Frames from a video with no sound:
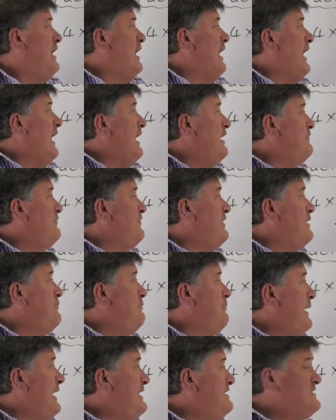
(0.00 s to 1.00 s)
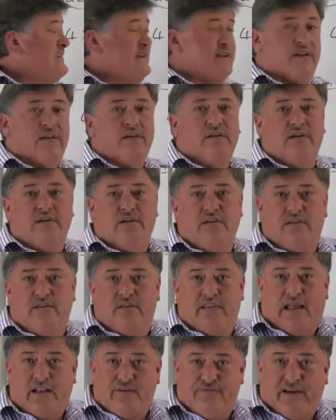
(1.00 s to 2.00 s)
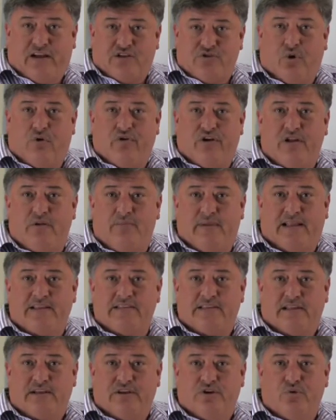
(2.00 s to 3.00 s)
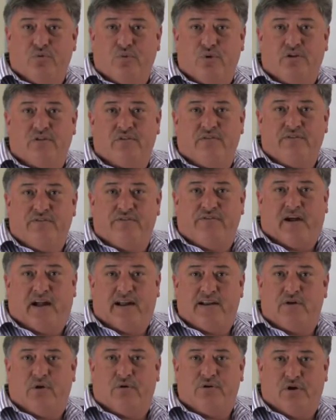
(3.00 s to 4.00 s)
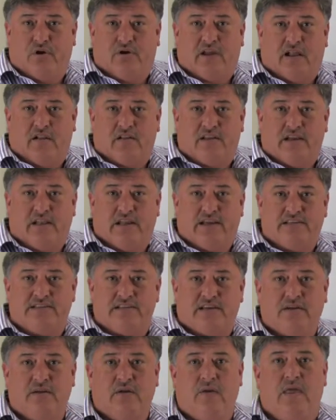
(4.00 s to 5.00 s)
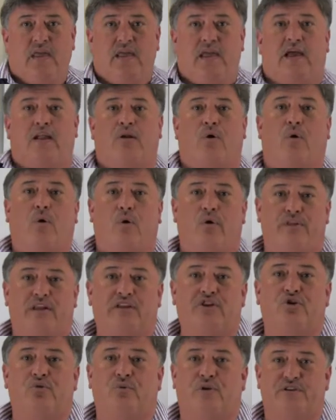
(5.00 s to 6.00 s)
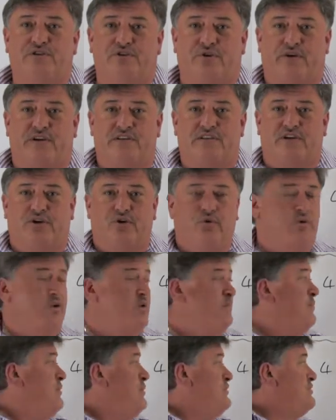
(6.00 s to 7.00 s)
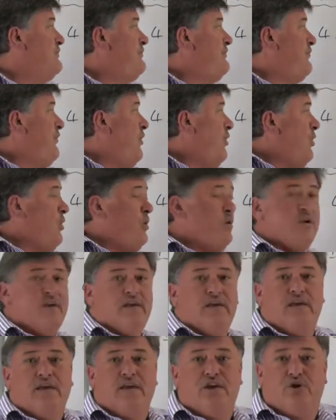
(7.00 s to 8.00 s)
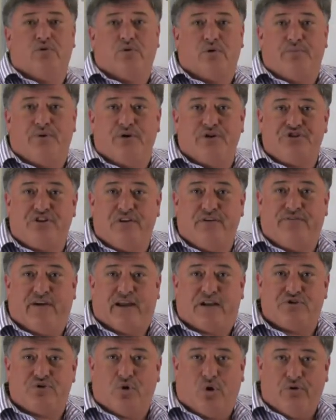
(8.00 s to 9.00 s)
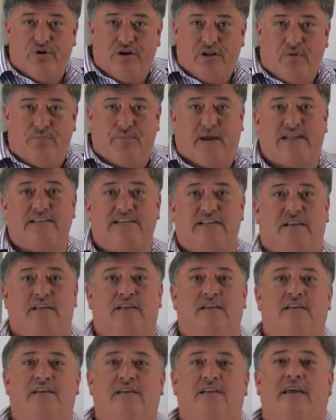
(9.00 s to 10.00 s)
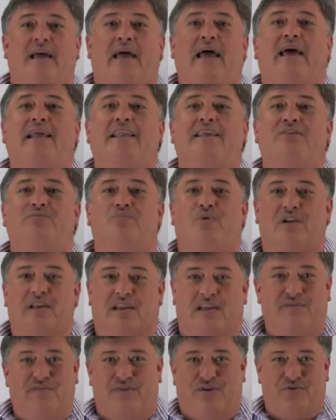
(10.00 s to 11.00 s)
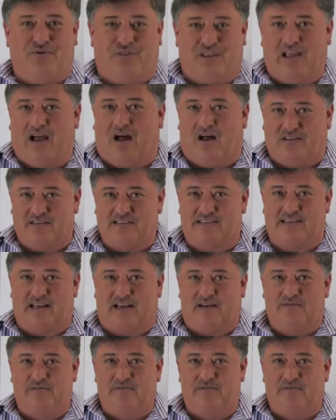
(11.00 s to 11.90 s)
have a button, that factorial button you will find on your calculator. And all that you will do is you will push 4, you will push the factorial button, and it will give you the answer.